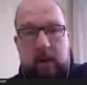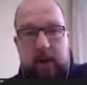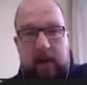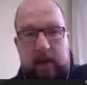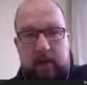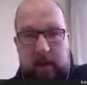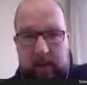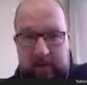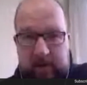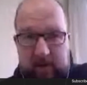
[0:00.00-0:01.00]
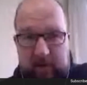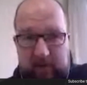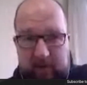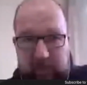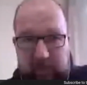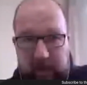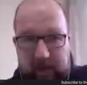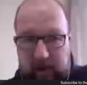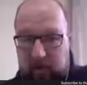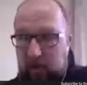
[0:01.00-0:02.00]
and stops him from falling
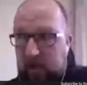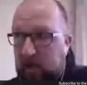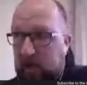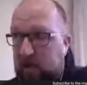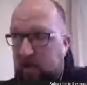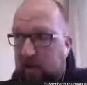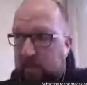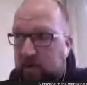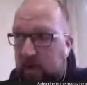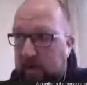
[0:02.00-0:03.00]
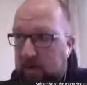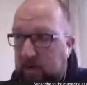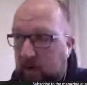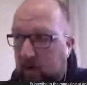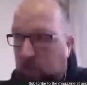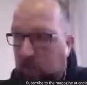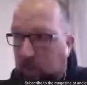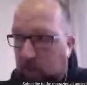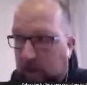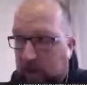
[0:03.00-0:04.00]
out when he charges home
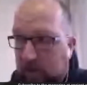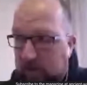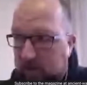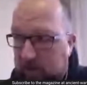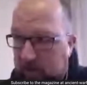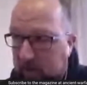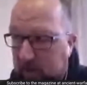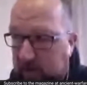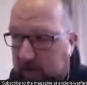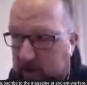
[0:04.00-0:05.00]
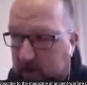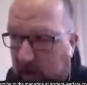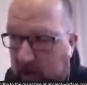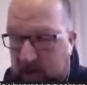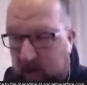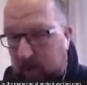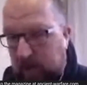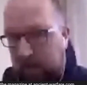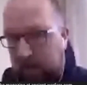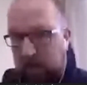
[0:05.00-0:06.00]
and brings that shock. So
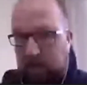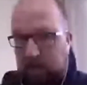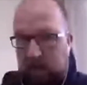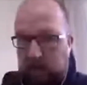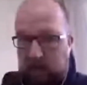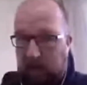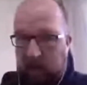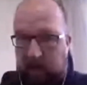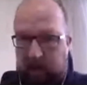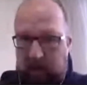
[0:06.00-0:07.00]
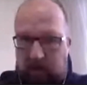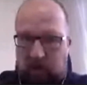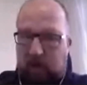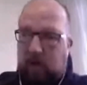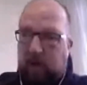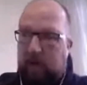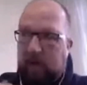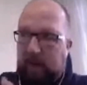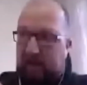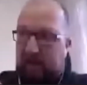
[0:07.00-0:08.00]
that you could argue
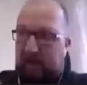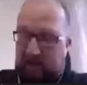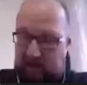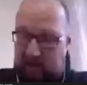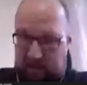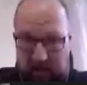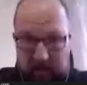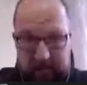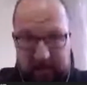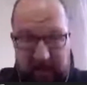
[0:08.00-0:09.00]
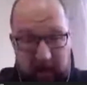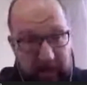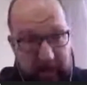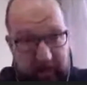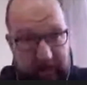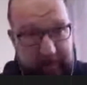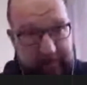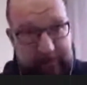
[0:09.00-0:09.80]
that yes, the stirrups help him,